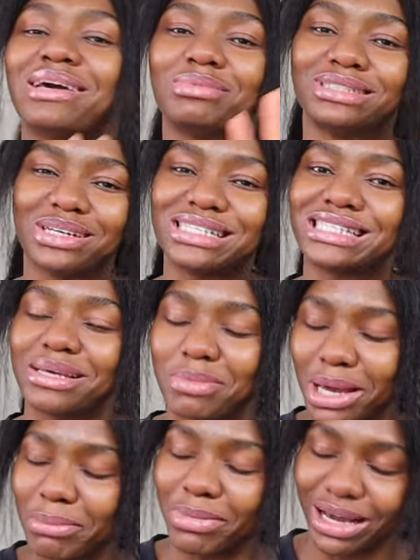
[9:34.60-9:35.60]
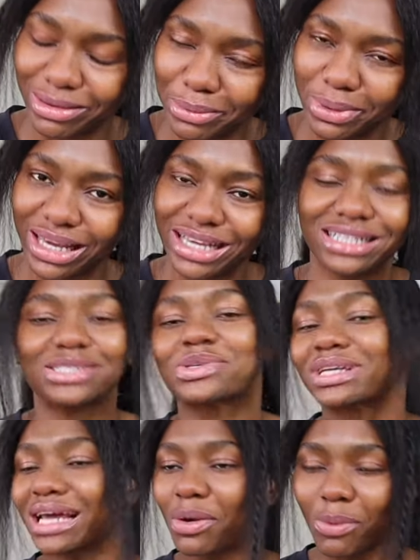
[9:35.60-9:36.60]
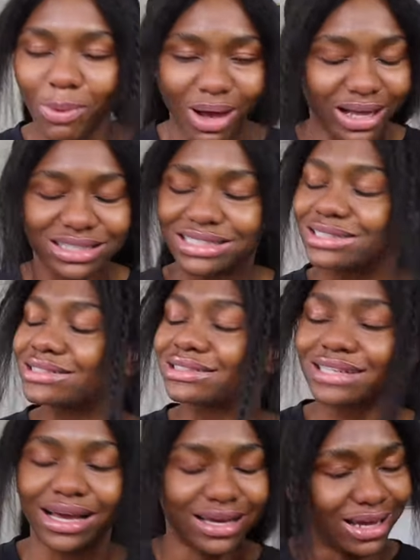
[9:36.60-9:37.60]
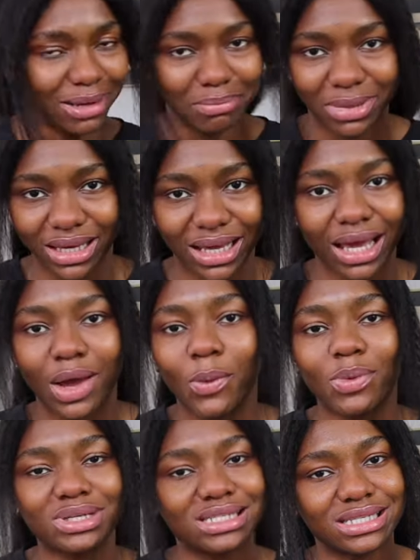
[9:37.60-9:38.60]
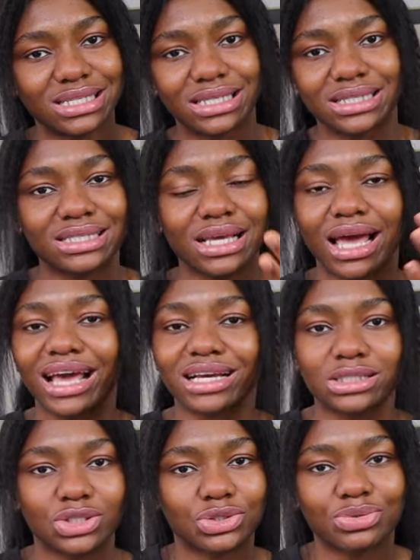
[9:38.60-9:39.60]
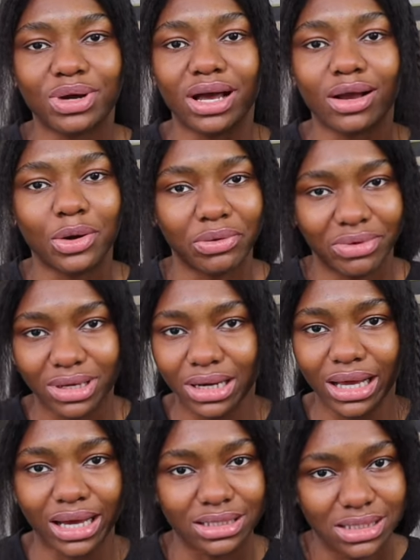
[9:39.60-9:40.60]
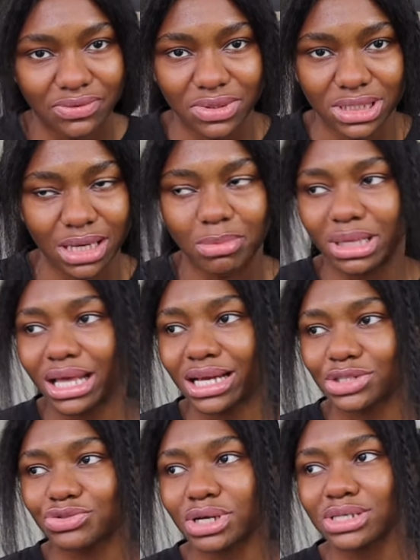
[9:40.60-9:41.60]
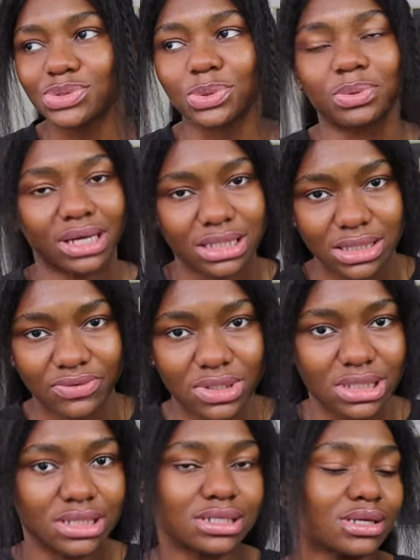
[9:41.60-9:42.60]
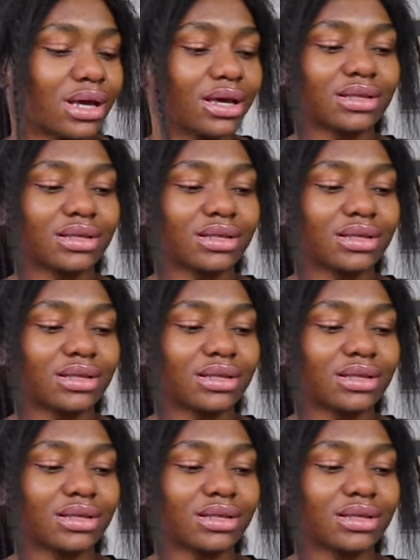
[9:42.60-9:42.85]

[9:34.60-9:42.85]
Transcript: me just say my mind, okay? This other one, it tire me. What is it? Extracurricular activity. I mean extra school activities.